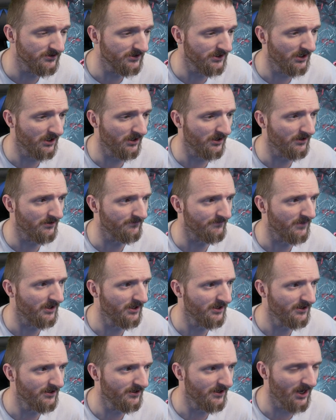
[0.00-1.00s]

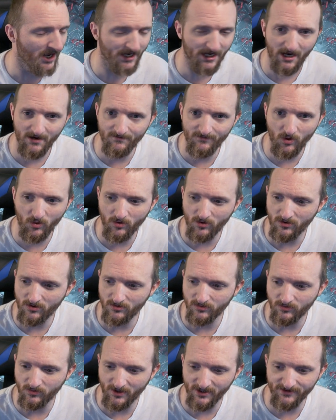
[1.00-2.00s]
I got
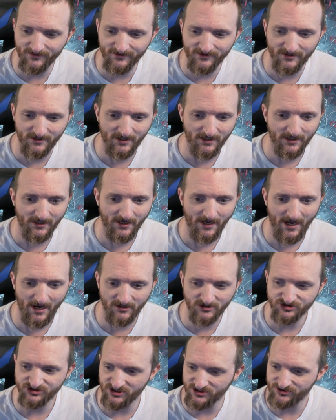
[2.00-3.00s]
bored with how
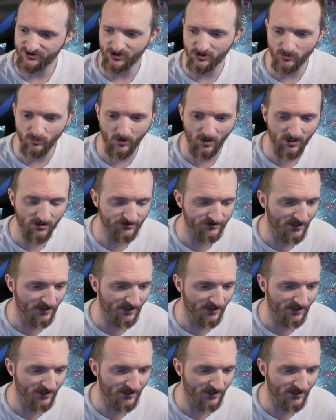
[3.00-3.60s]
Gentoo worked.